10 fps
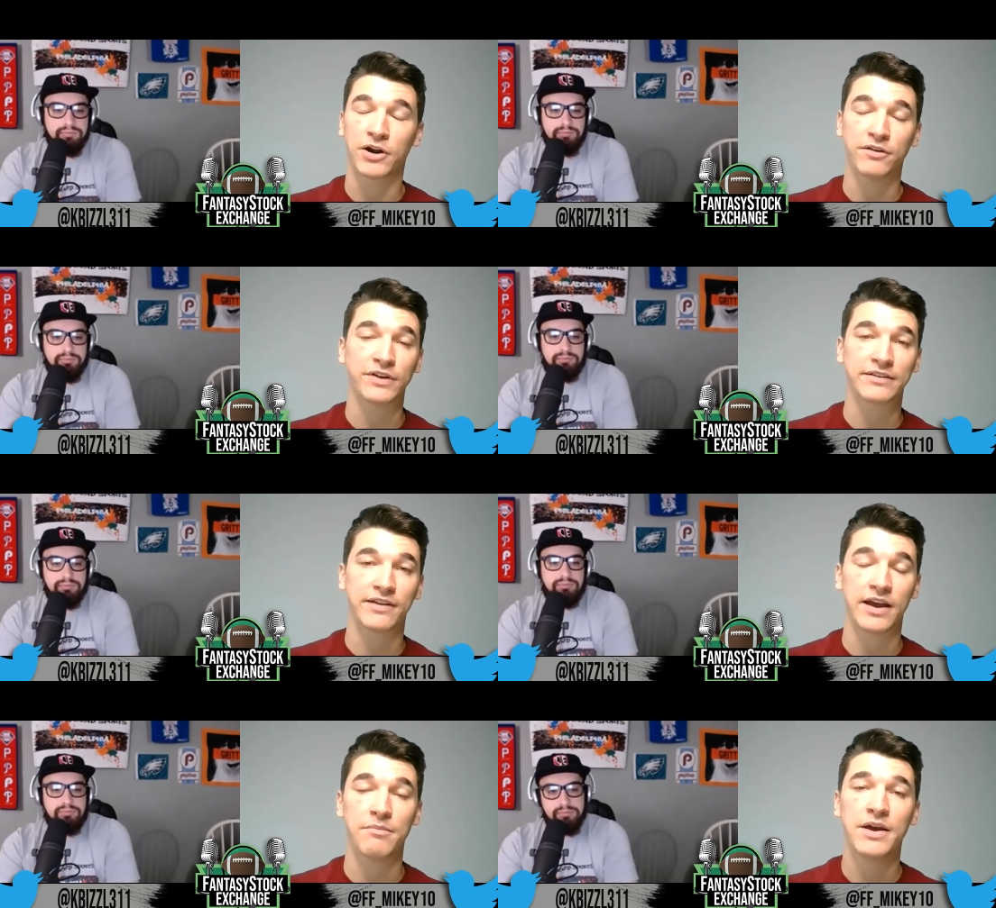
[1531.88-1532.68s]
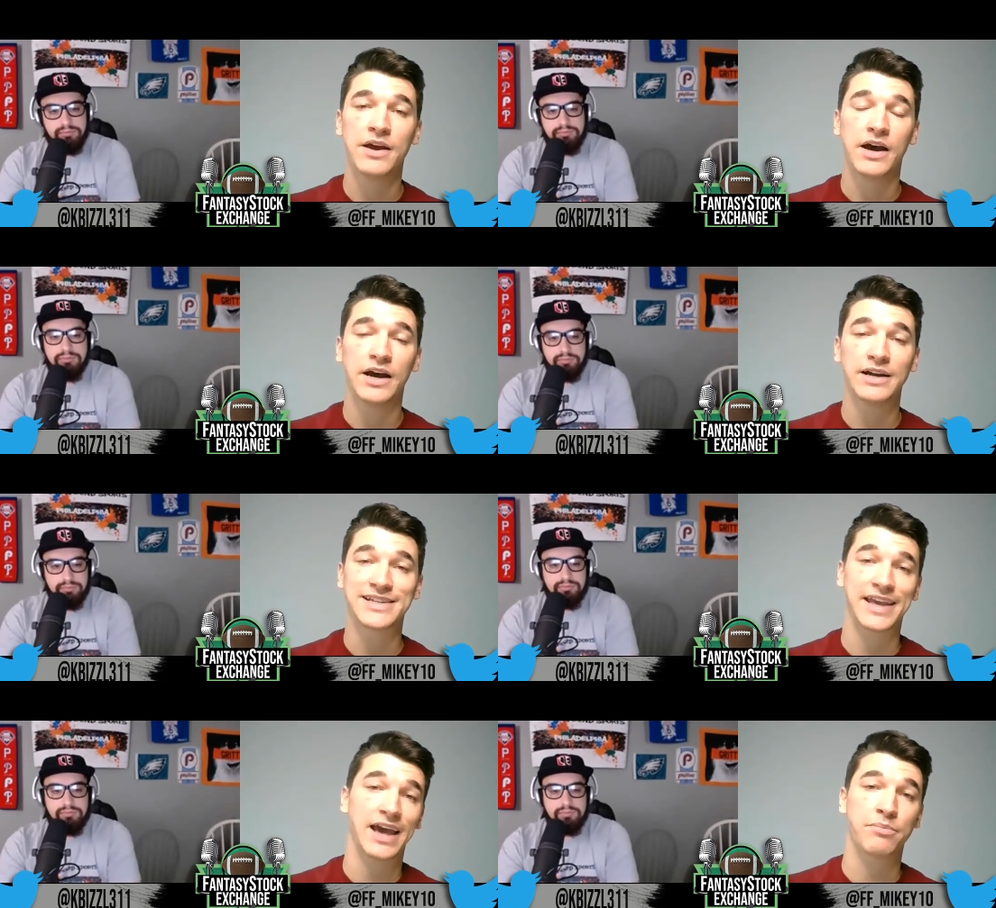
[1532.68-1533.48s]
Speaker 1: perfect time
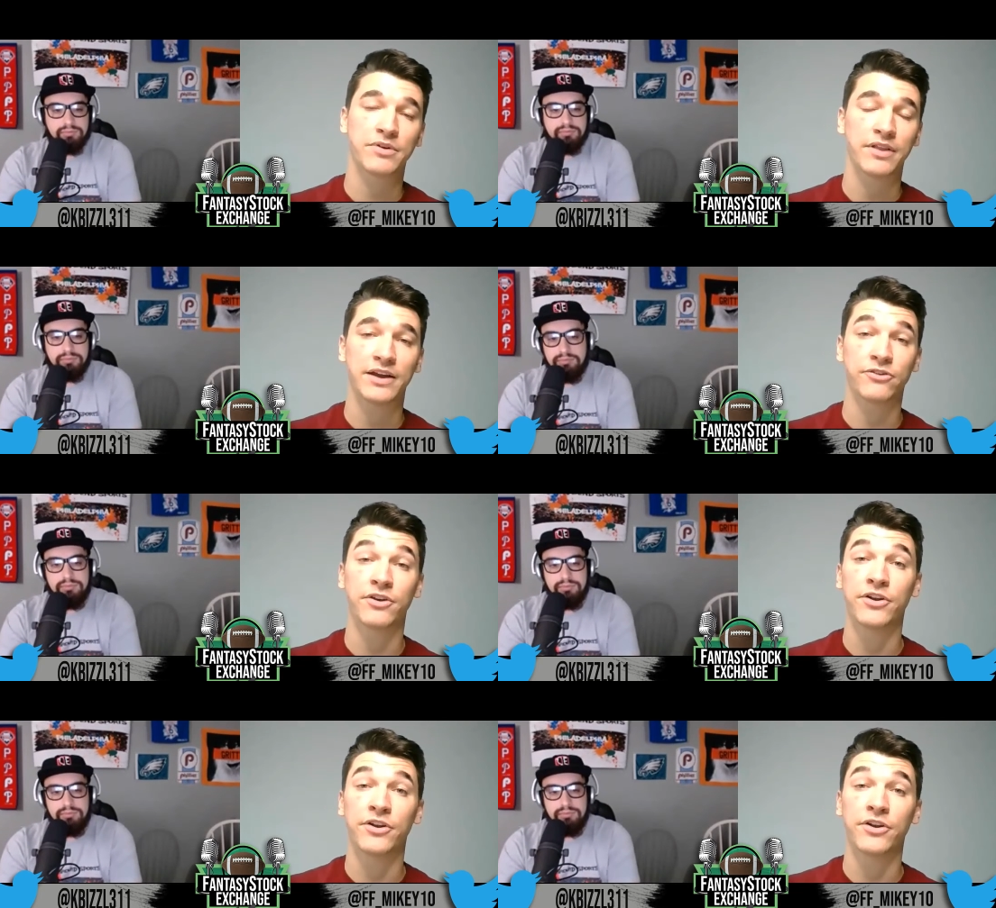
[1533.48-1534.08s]
uh, to capitalize